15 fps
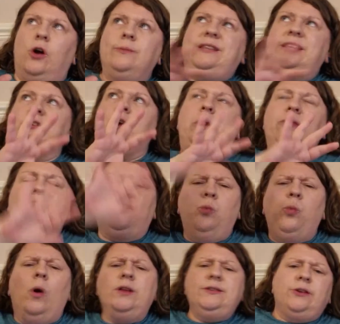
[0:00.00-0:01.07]
there's kind of this
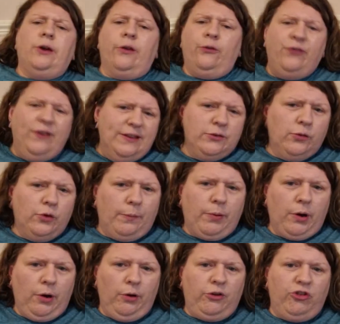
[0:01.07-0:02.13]
one-size-fits-all
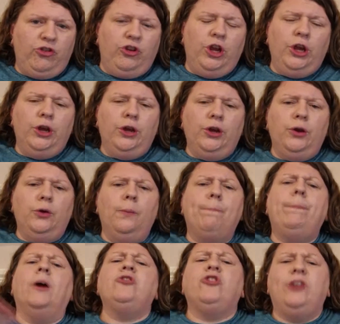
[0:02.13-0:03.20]
approach to
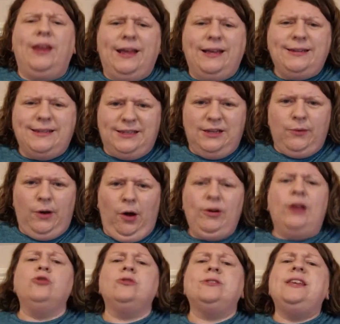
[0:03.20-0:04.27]
budgeting at Disney World,
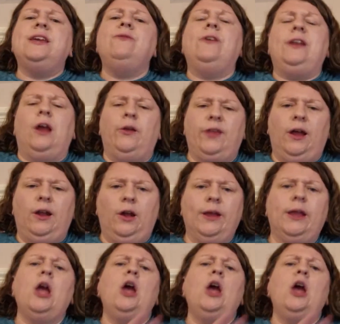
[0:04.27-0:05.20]
and you'll see videos that are like,